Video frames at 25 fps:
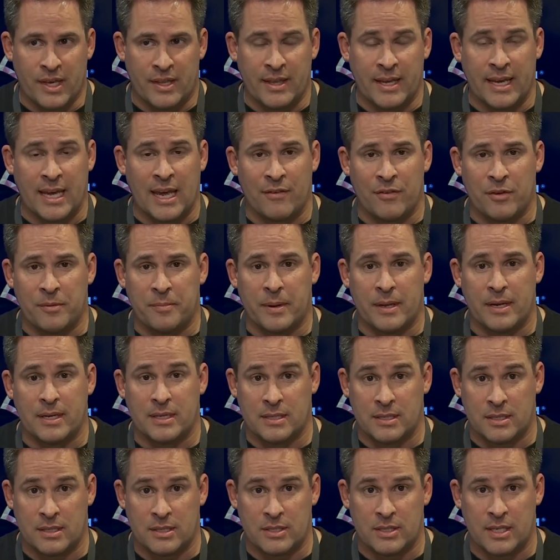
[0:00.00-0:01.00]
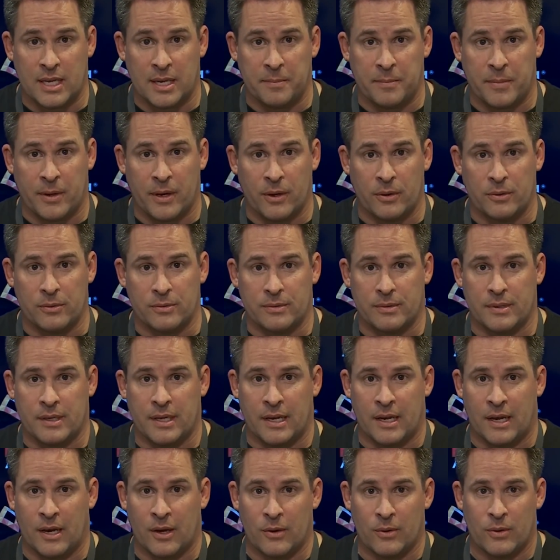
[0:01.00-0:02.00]
I think everybody's in the same boat.
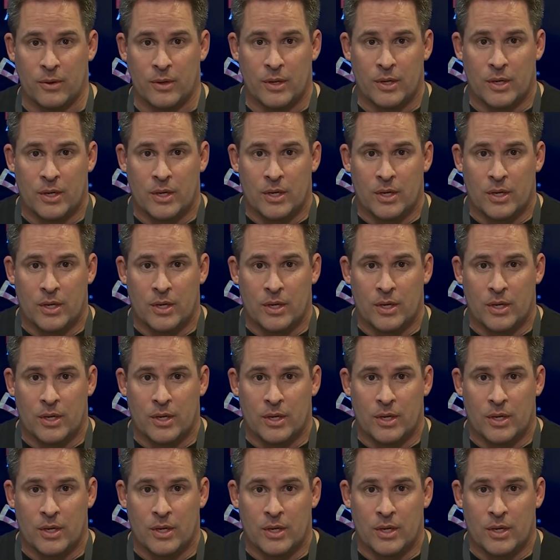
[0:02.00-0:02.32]
You know,